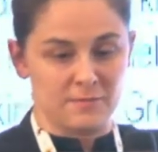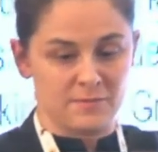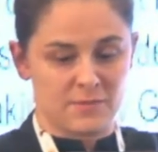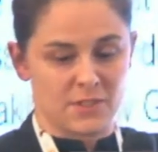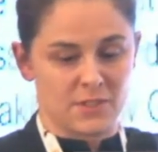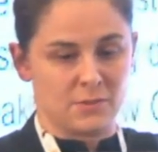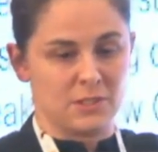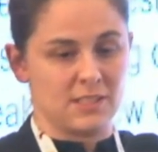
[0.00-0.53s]

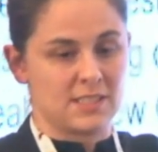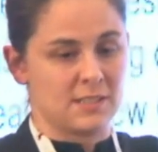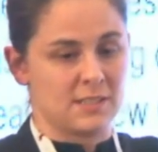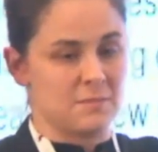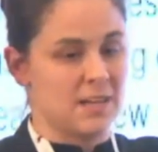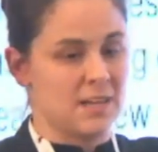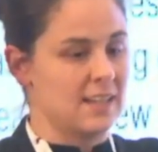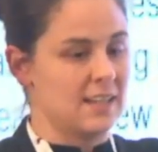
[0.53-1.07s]
So with this in
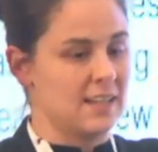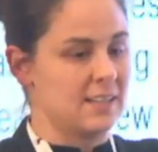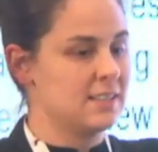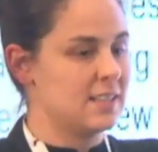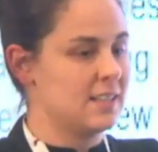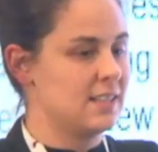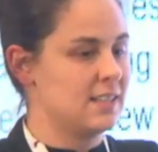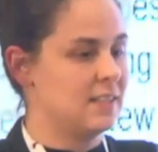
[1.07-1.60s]
mind,
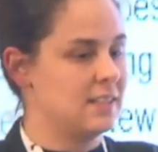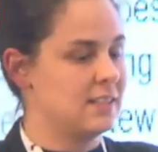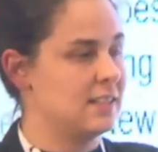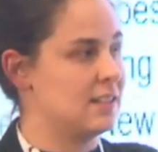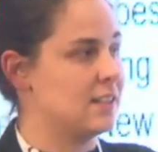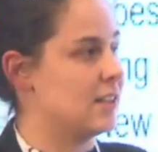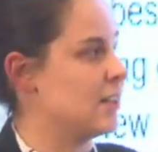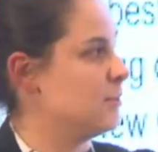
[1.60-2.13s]

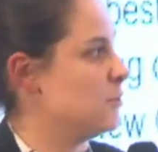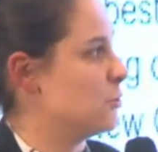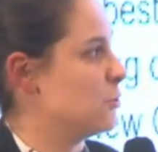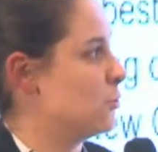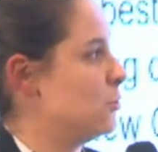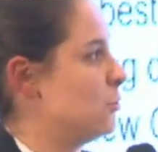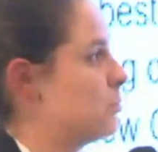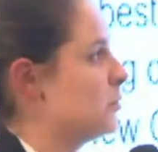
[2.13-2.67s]
you're
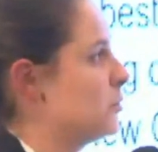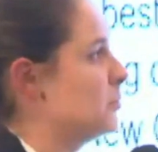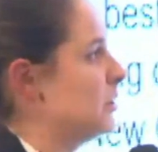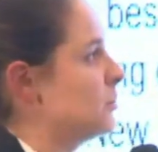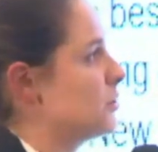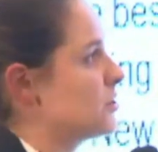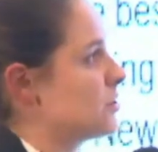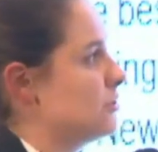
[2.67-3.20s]
all probably
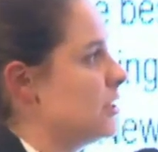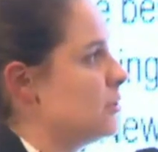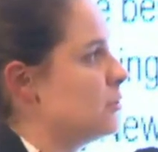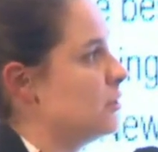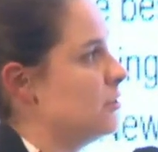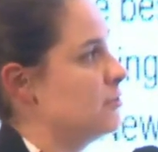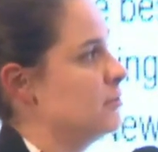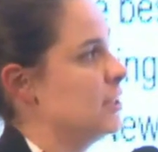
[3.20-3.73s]
also
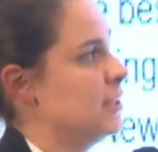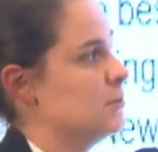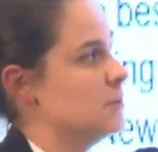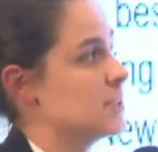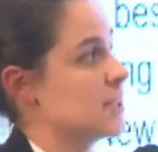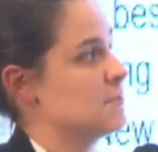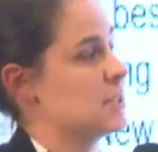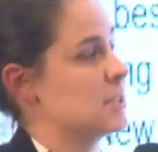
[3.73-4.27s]
equally familiar with
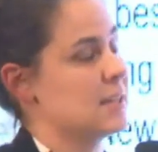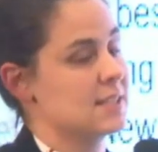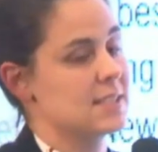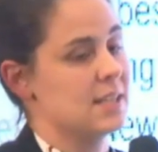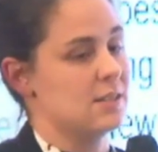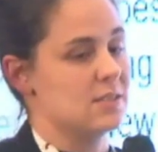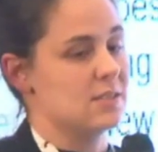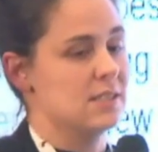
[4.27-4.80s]
subsidized
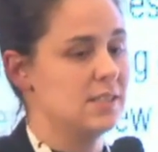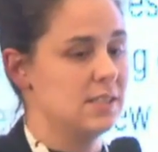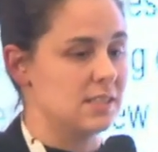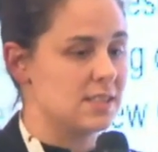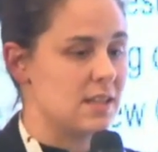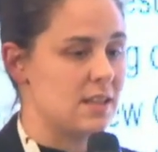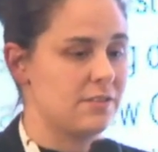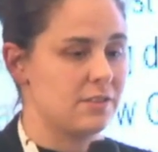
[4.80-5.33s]
housing in
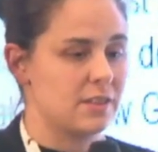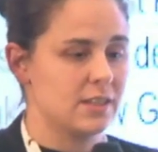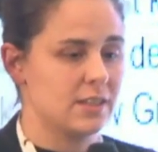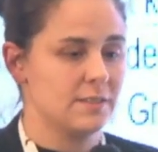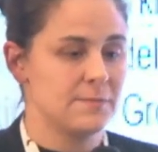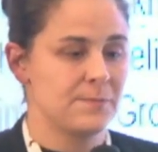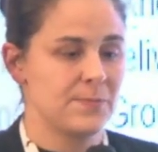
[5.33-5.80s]
South Africa.